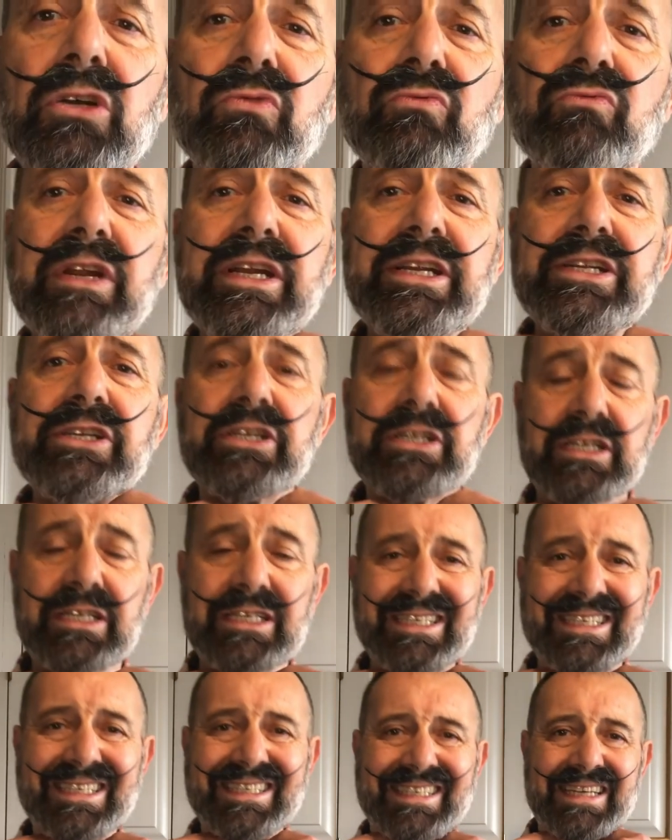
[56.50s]
rigid and
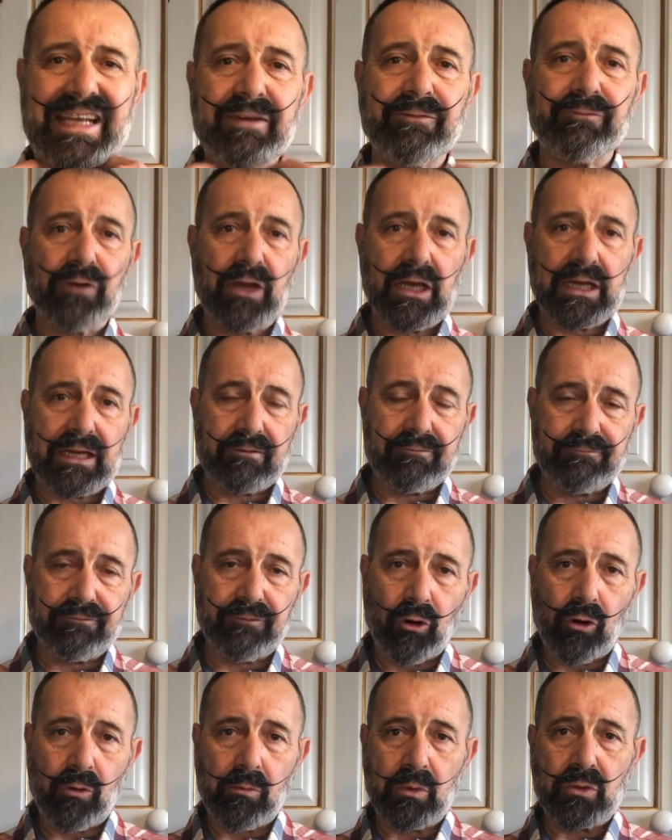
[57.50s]
stiff like a
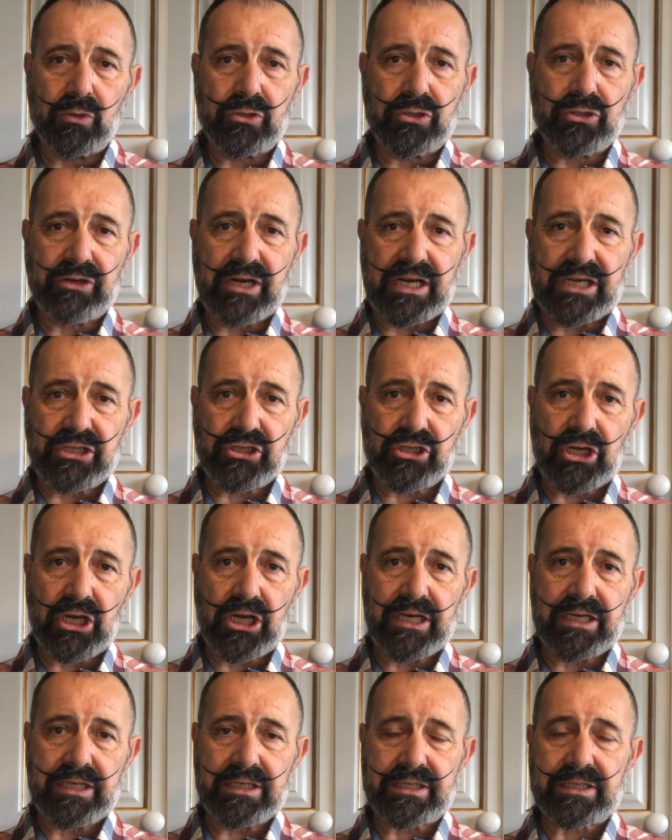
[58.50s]
formal dress
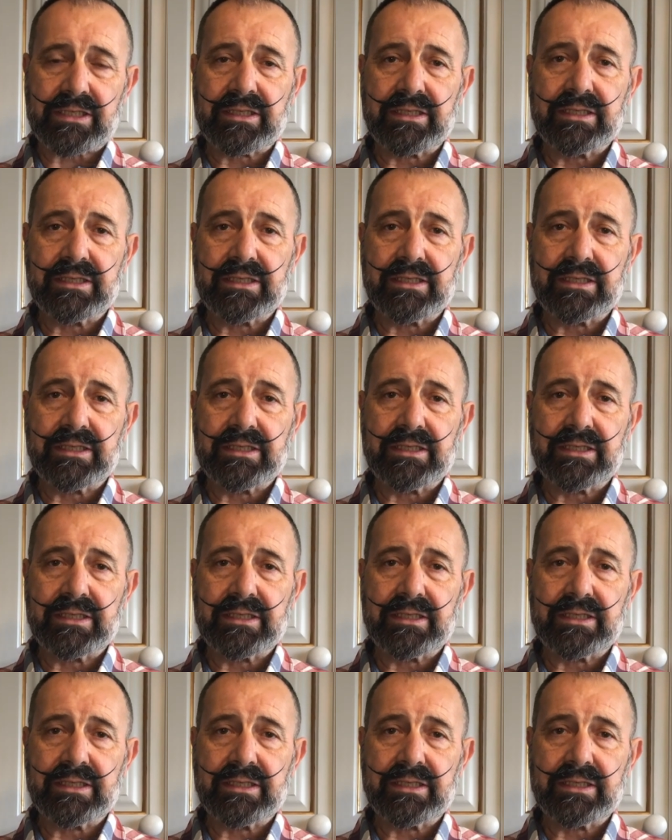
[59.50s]
shirt.